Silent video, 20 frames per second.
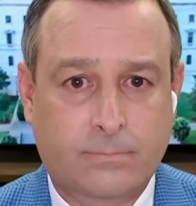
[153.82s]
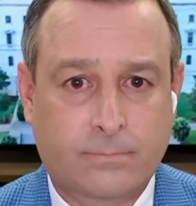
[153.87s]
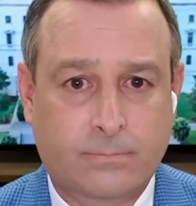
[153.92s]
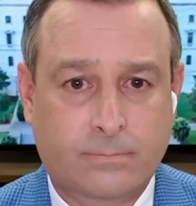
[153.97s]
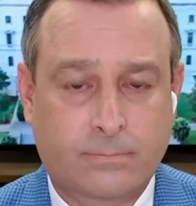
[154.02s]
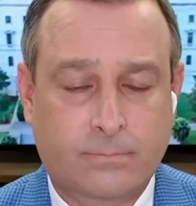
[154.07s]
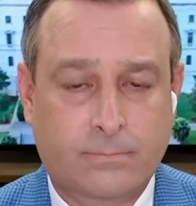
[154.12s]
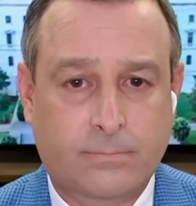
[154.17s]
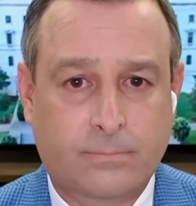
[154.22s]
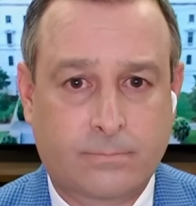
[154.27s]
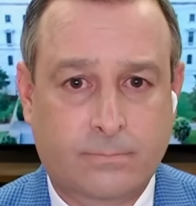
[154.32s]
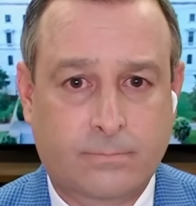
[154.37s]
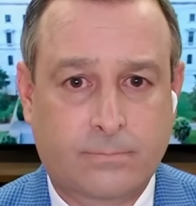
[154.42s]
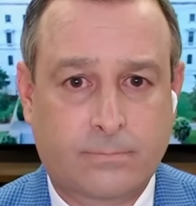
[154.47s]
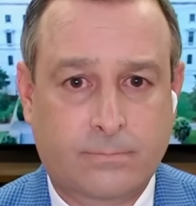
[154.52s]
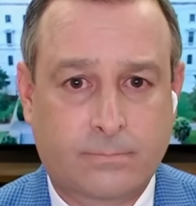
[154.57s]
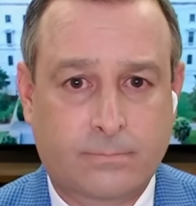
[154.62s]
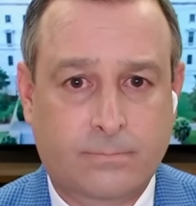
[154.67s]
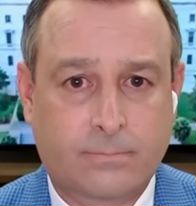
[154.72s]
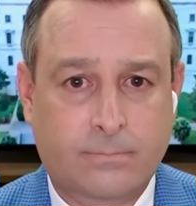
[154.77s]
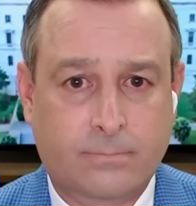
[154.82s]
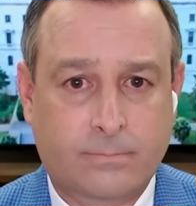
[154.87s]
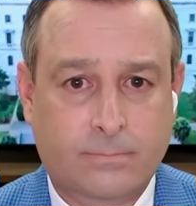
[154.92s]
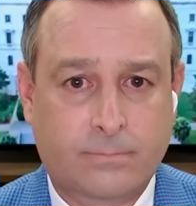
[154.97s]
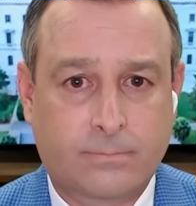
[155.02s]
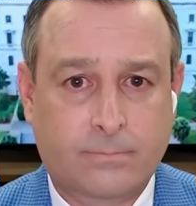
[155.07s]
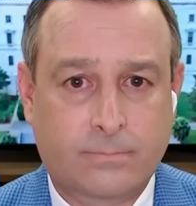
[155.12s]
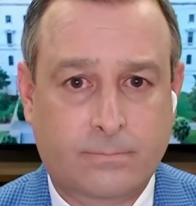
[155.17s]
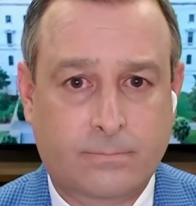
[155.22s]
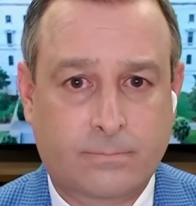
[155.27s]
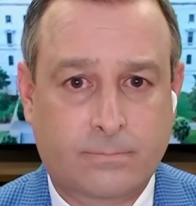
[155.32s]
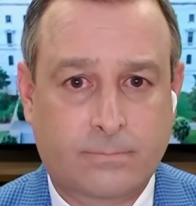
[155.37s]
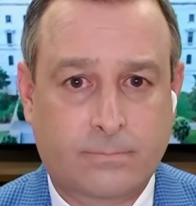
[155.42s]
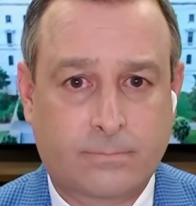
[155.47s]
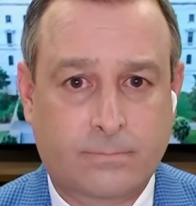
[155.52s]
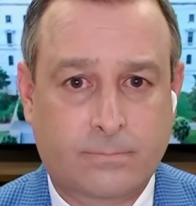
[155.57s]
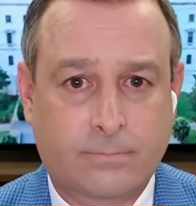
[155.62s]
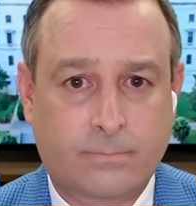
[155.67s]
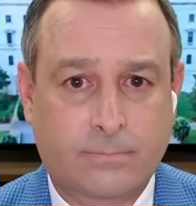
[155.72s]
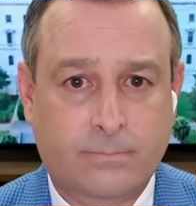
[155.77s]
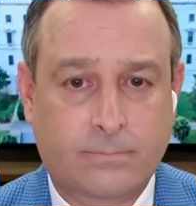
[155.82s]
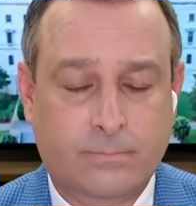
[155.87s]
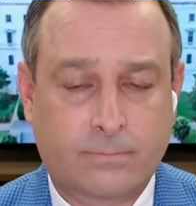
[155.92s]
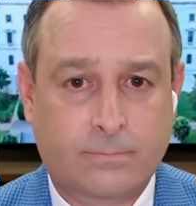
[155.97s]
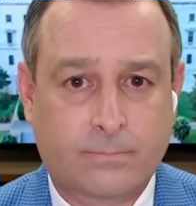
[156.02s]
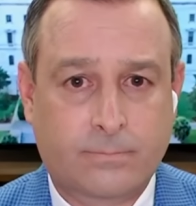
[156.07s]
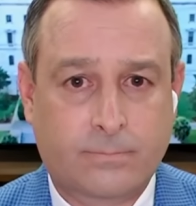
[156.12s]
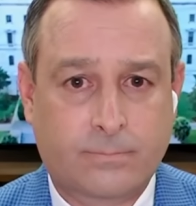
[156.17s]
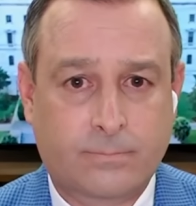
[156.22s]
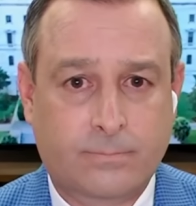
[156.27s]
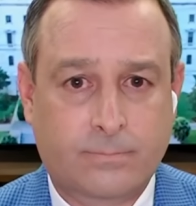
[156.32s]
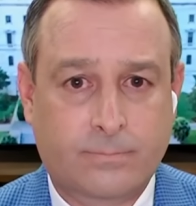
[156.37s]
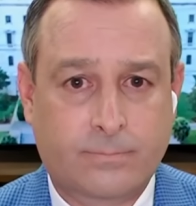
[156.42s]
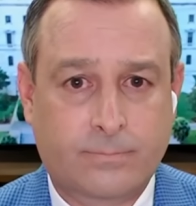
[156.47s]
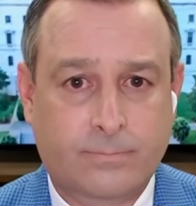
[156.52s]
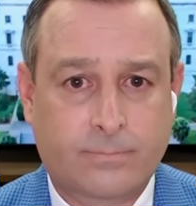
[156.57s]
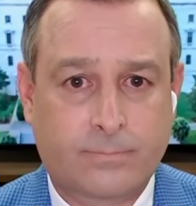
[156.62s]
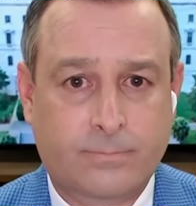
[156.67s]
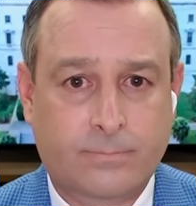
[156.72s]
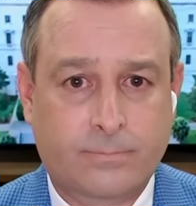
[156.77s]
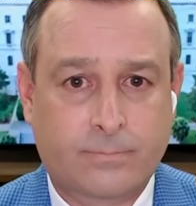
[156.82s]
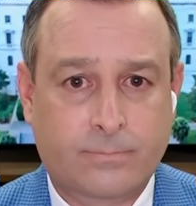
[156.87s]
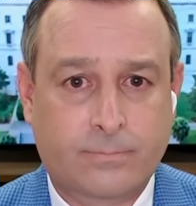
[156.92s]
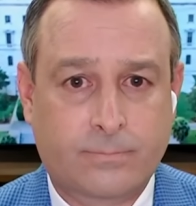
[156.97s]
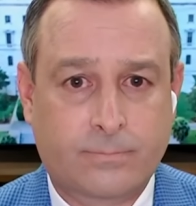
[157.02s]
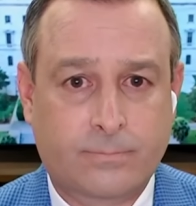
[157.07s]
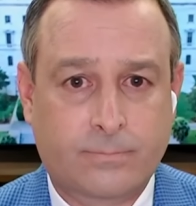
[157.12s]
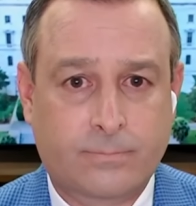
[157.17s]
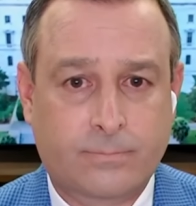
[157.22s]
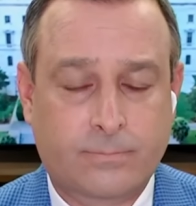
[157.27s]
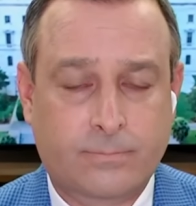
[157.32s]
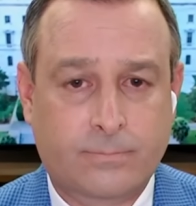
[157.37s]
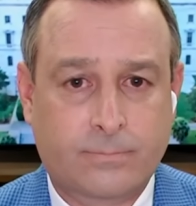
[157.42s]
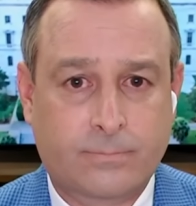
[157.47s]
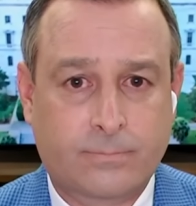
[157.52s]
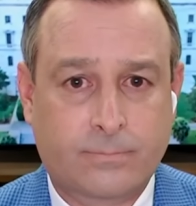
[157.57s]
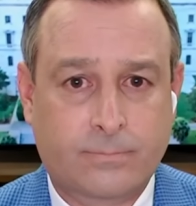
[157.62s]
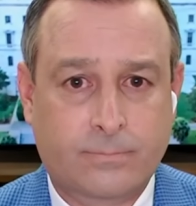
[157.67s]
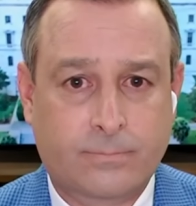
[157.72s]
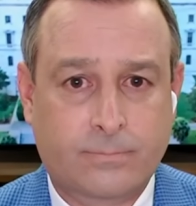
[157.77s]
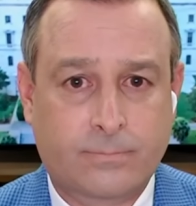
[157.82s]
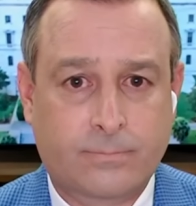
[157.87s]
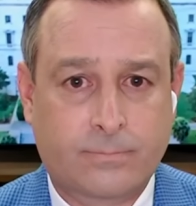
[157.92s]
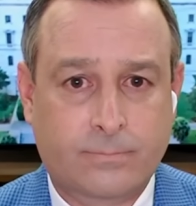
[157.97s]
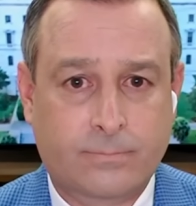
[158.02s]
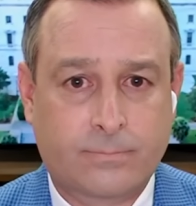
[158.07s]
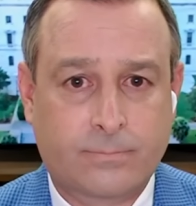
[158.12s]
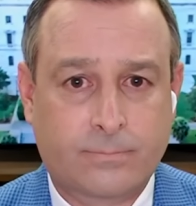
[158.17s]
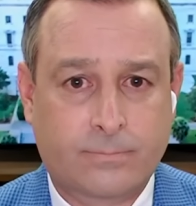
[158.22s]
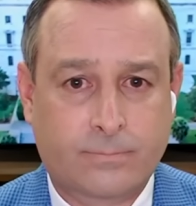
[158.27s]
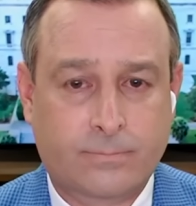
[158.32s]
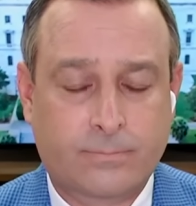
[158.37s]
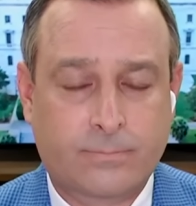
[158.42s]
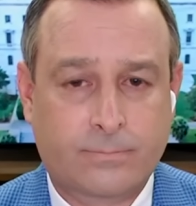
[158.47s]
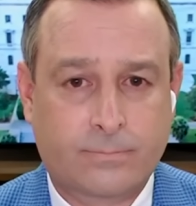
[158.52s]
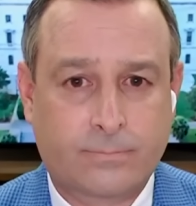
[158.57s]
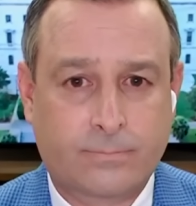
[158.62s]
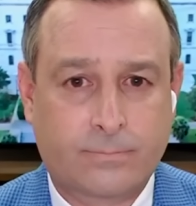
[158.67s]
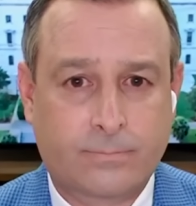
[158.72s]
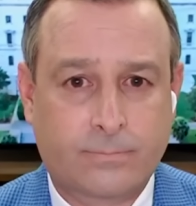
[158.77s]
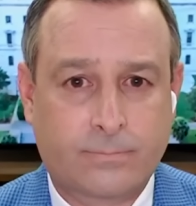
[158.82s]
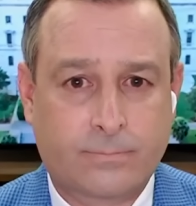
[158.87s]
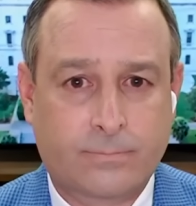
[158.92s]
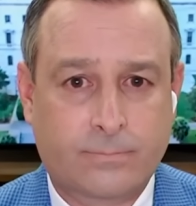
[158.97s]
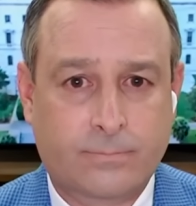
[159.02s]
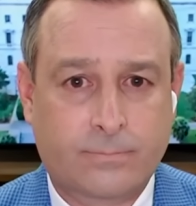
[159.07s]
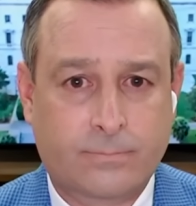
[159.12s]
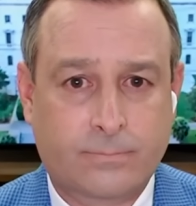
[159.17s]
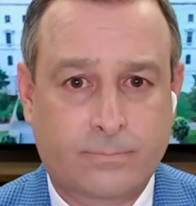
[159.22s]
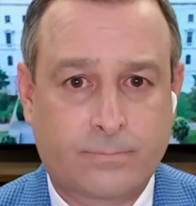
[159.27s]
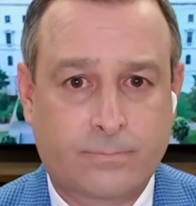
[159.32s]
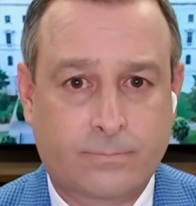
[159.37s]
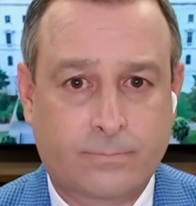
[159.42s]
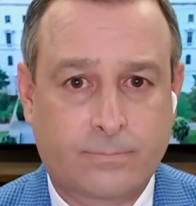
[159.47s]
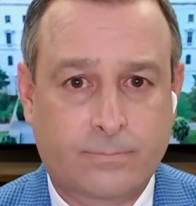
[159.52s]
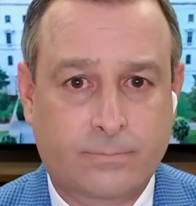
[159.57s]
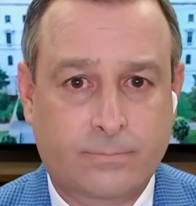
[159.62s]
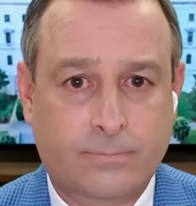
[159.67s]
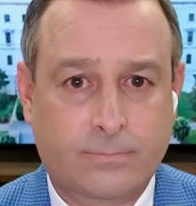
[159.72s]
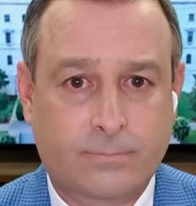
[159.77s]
(silent)